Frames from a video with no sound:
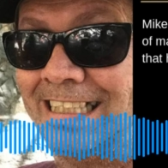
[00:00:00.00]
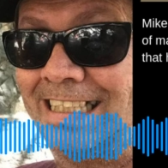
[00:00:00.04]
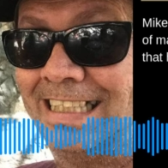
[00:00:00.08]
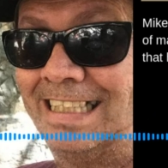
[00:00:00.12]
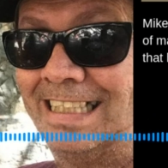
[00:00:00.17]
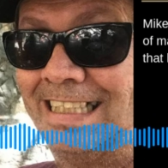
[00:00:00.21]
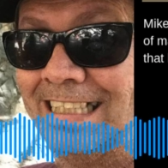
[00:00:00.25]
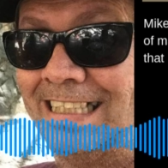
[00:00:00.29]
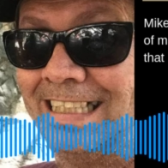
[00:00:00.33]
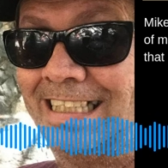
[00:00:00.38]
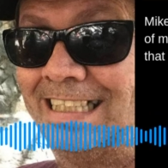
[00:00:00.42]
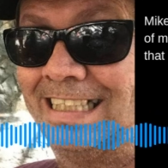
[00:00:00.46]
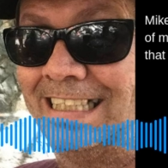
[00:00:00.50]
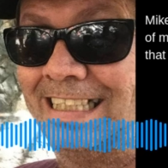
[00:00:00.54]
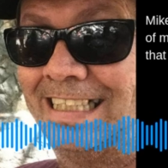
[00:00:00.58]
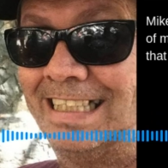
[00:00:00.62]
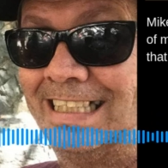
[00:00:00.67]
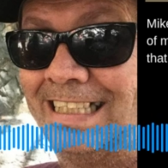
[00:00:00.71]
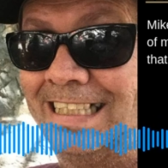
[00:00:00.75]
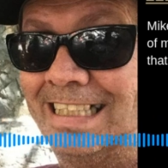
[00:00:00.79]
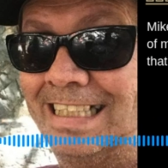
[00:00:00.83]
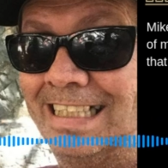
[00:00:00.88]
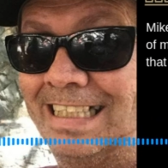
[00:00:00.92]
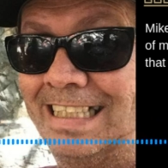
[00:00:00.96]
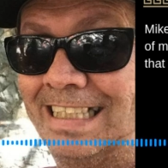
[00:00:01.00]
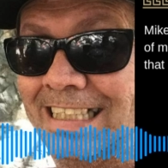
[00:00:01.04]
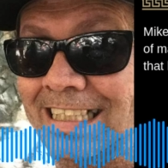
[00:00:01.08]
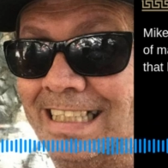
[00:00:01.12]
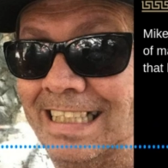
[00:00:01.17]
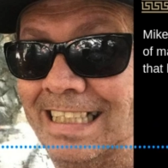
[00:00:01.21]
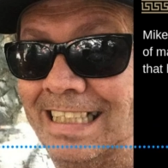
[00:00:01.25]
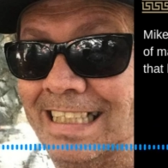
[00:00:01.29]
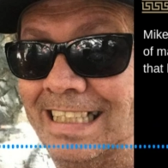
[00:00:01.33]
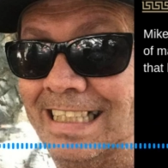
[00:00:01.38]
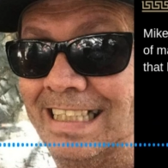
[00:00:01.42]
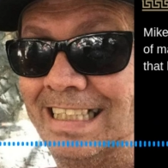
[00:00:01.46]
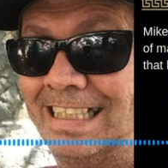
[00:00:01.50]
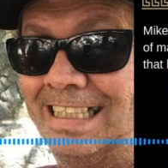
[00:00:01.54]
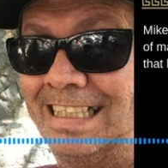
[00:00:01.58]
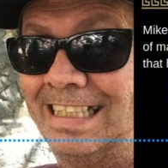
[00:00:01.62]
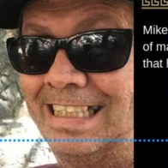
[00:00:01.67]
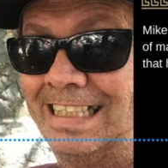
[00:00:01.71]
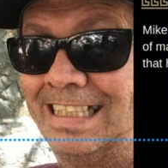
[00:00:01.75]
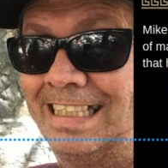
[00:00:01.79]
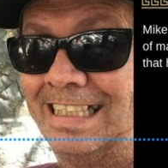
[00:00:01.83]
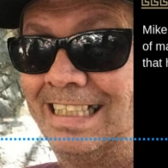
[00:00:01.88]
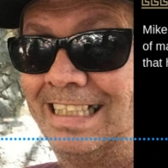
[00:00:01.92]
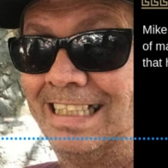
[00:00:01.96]
You might pay $150 now,
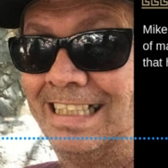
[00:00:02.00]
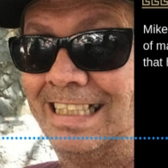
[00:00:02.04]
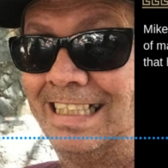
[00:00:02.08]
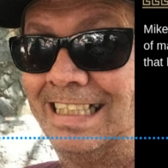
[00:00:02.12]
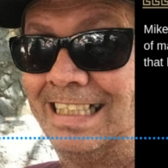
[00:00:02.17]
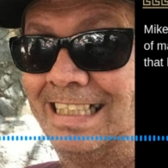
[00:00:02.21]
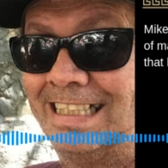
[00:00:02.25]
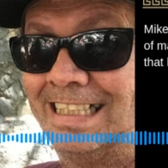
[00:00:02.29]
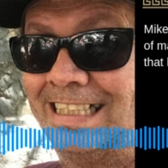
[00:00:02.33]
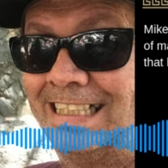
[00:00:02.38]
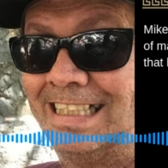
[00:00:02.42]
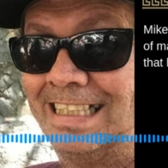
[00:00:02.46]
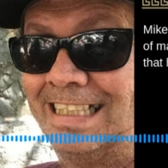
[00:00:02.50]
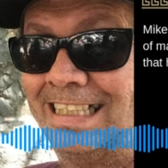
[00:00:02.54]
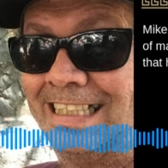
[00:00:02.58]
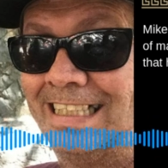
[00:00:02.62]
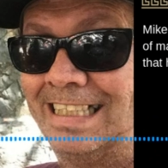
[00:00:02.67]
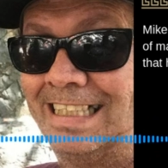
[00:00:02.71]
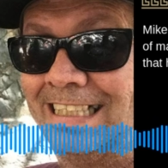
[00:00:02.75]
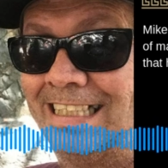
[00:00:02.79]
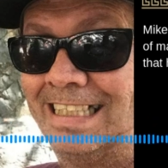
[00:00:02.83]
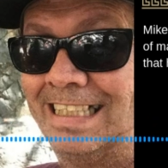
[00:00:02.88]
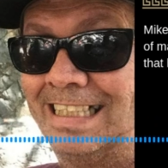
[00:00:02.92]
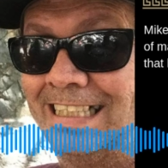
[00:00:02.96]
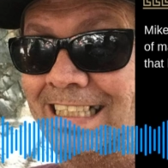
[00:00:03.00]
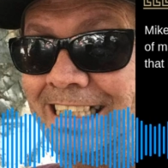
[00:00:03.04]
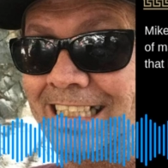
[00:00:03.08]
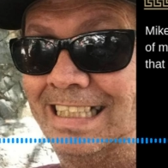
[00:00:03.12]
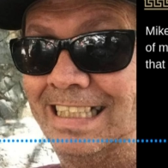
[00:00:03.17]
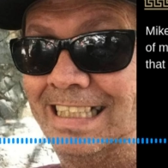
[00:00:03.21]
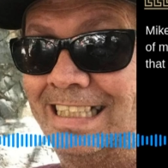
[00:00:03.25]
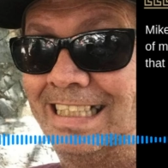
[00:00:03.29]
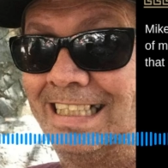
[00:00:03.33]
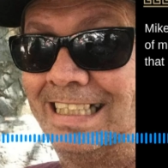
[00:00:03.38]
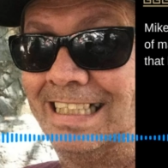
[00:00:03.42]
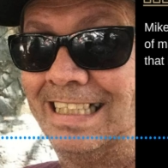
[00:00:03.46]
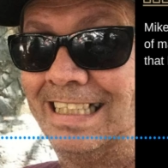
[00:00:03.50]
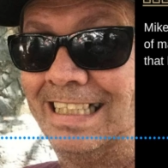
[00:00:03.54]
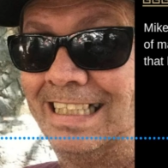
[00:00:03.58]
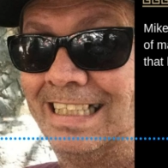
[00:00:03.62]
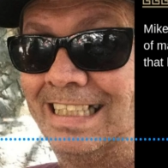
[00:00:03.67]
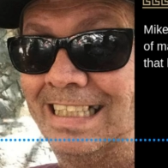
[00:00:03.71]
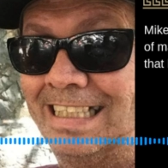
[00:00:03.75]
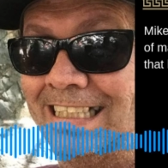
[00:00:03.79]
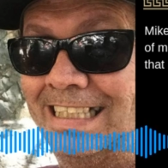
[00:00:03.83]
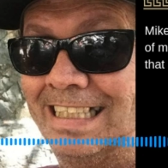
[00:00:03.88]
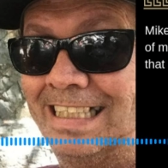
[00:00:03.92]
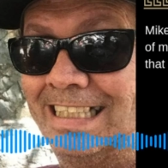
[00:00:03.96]
because you're going to pay $50
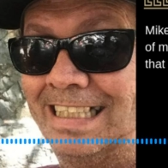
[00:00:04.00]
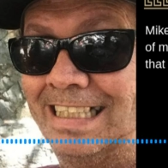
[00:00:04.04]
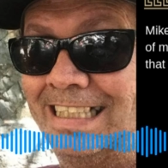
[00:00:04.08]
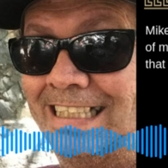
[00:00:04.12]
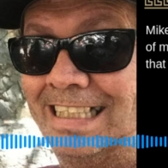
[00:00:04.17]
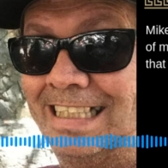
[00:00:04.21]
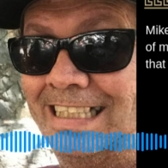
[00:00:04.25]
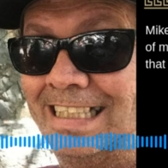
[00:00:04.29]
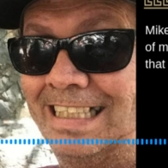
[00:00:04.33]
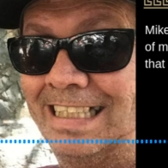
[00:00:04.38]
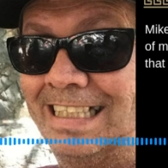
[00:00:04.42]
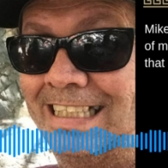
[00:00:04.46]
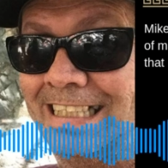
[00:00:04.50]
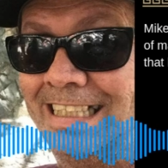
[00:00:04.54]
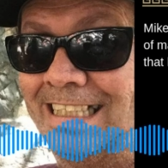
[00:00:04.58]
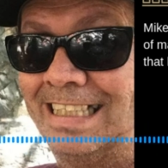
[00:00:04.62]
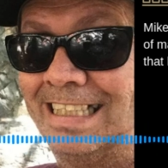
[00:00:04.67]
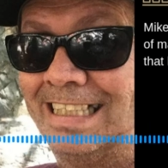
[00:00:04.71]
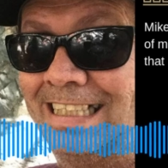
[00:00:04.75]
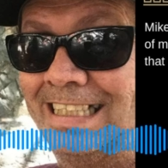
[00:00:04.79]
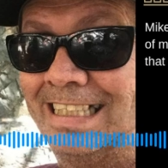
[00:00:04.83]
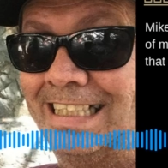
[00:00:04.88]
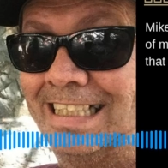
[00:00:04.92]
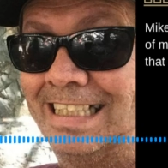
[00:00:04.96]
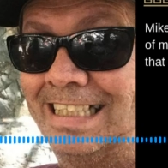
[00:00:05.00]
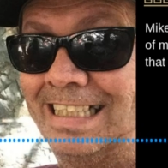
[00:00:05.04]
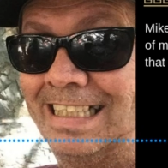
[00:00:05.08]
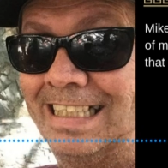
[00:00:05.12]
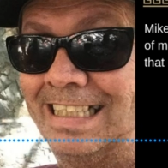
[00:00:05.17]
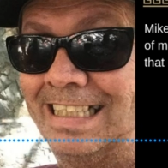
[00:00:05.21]
plus $100 for a fine.